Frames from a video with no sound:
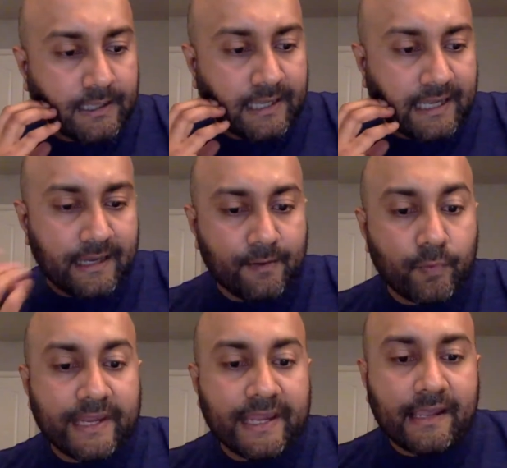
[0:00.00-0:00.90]
And
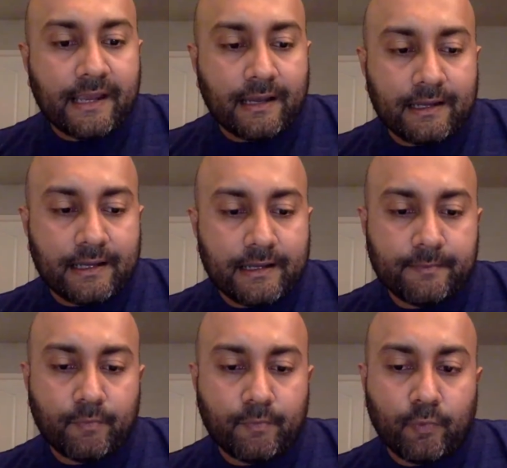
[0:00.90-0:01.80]
we,
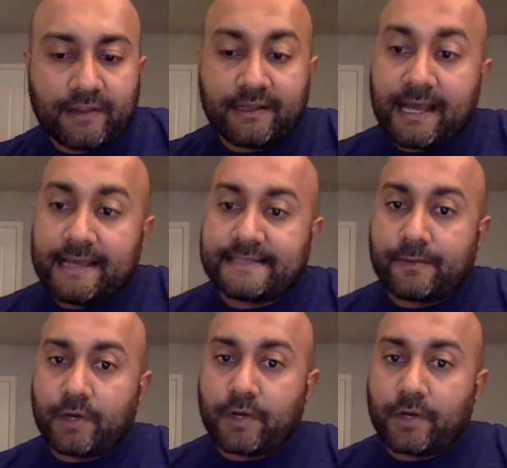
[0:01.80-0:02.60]
one of the guys I worked